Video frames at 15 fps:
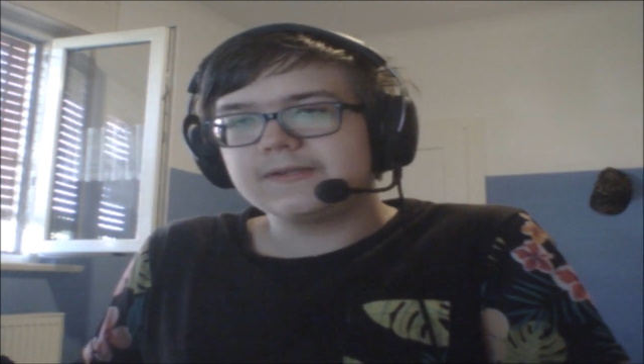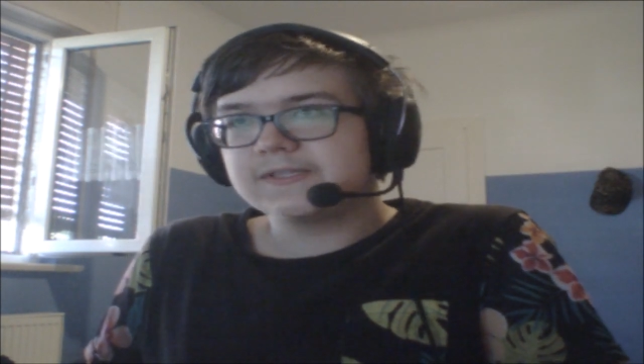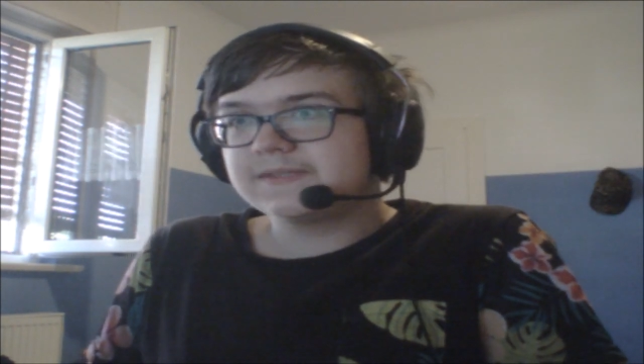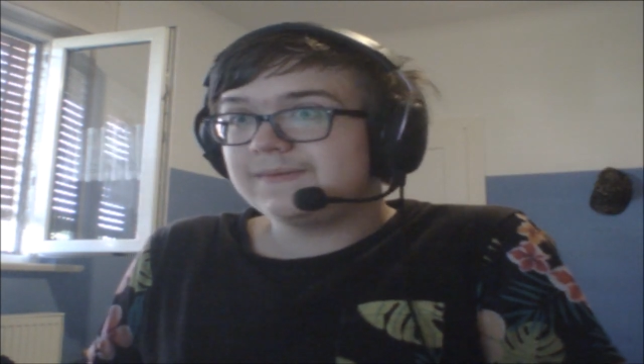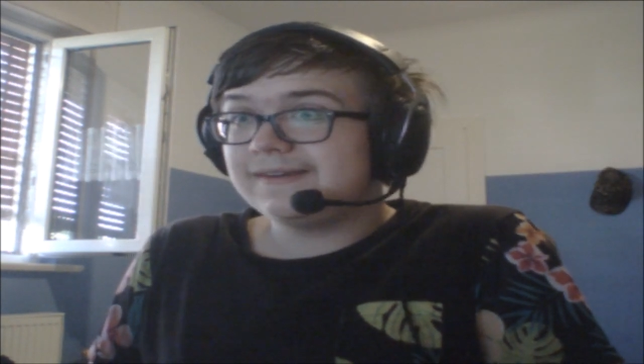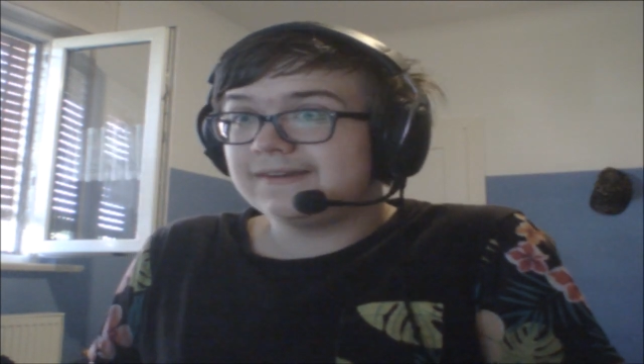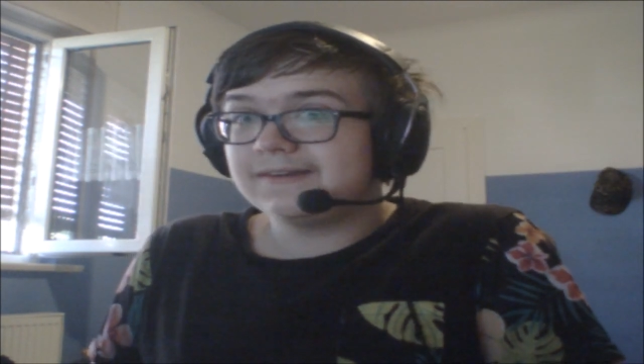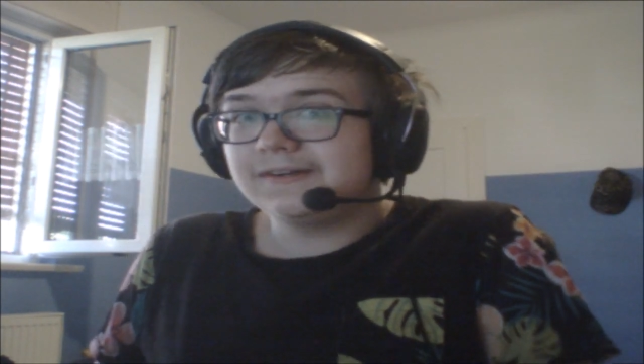
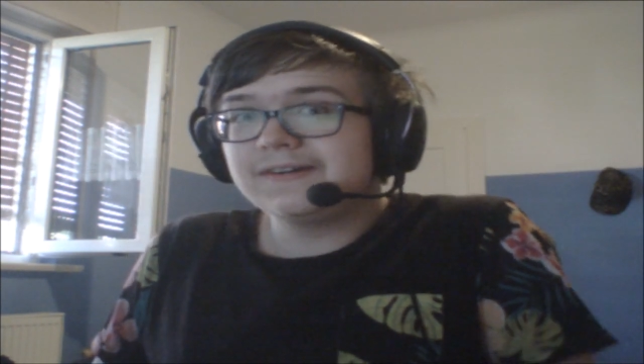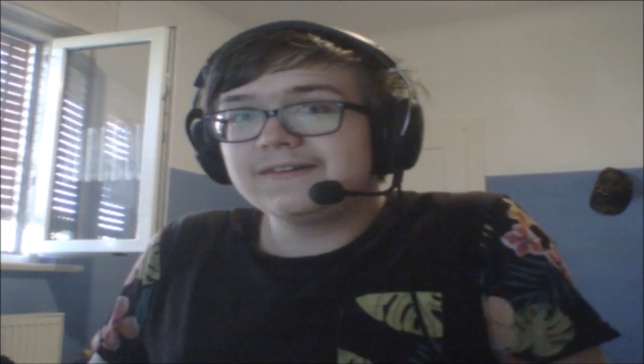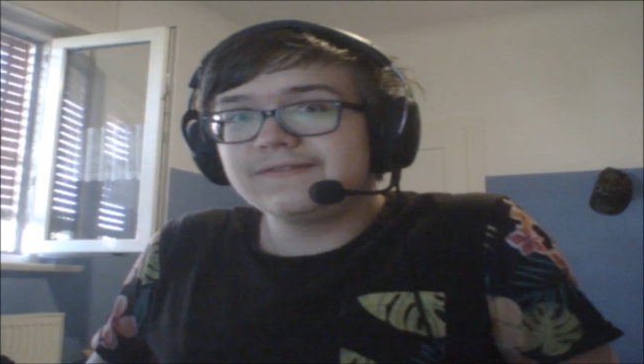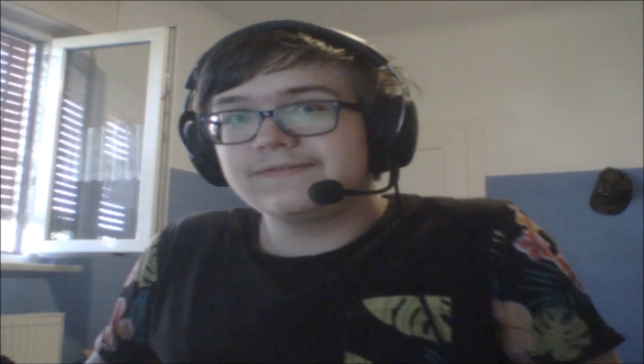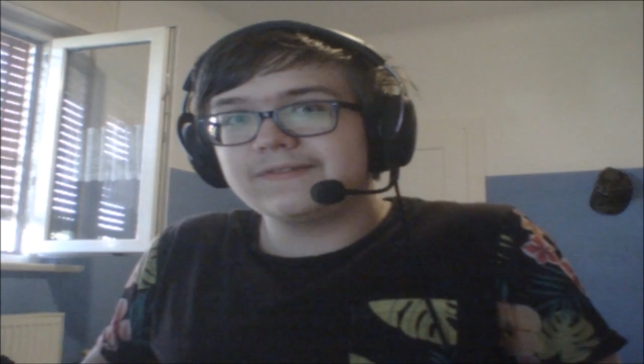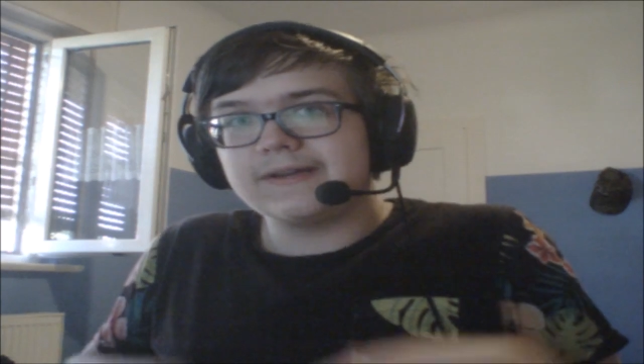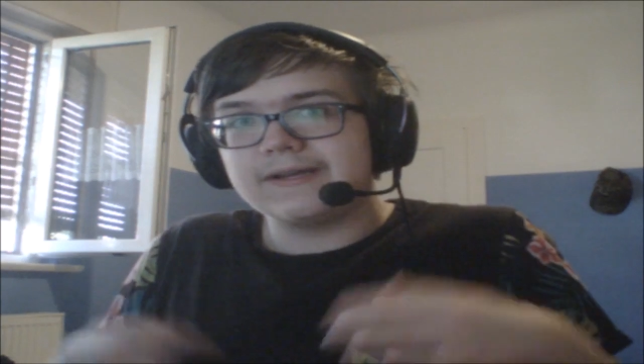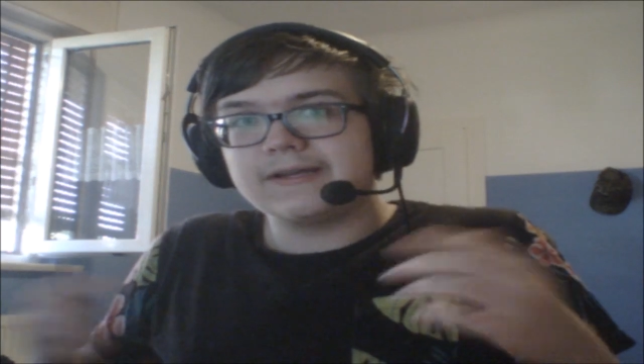Speaking
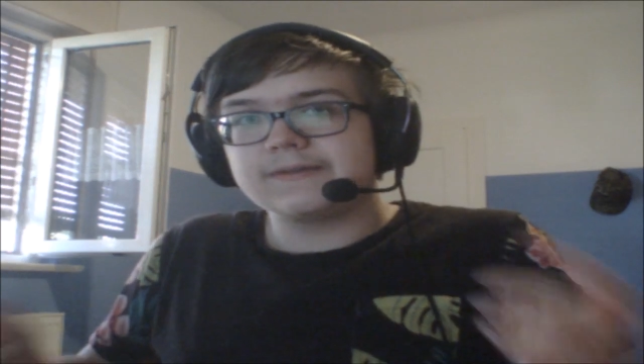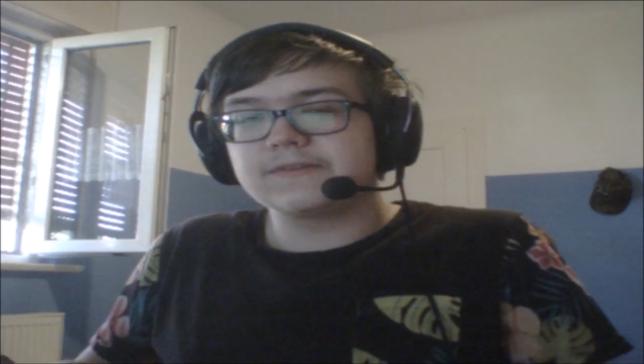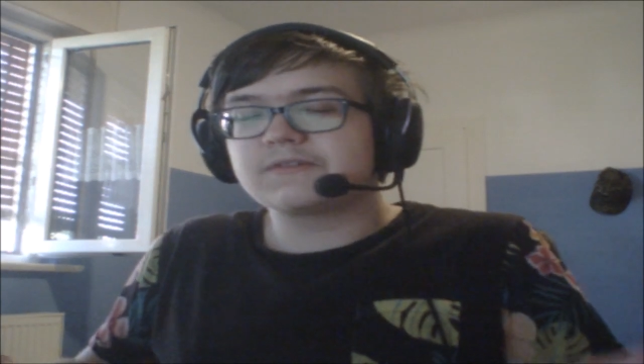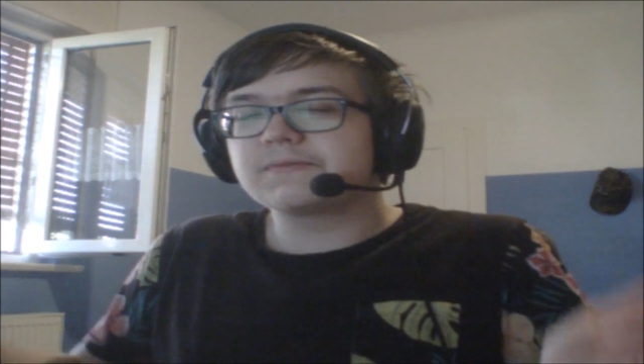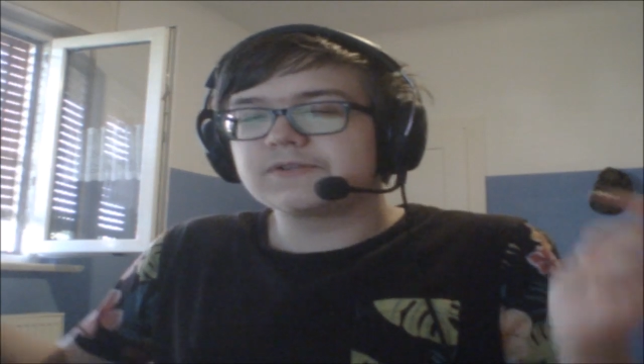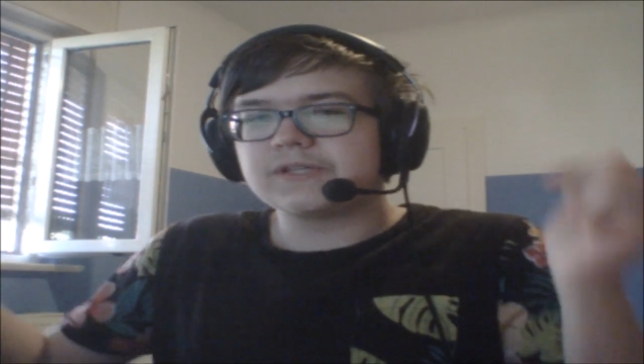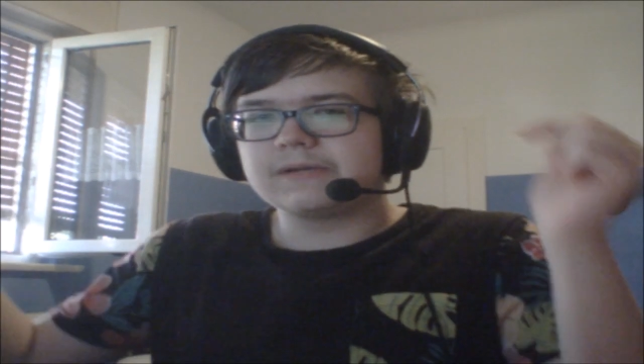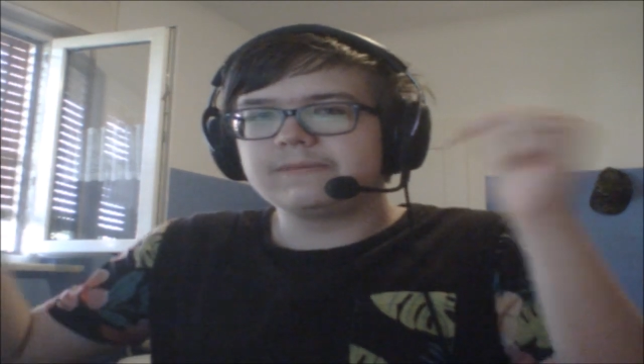of,
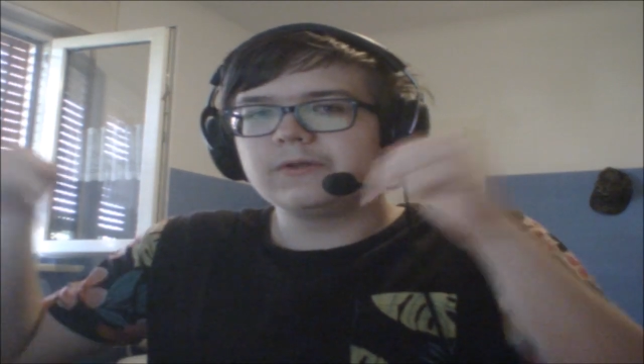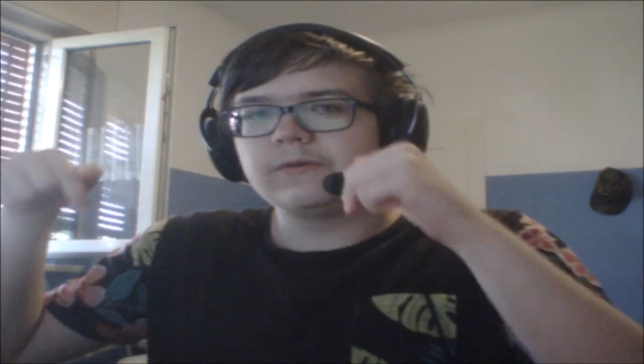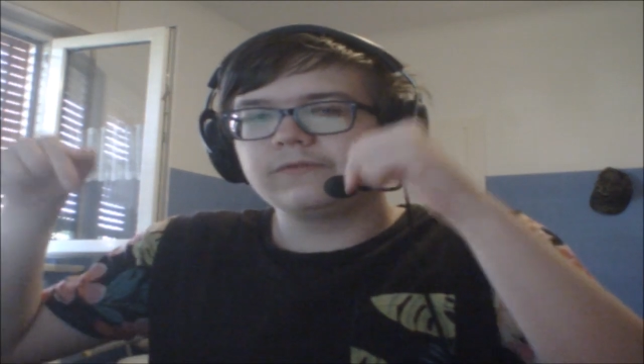description down below,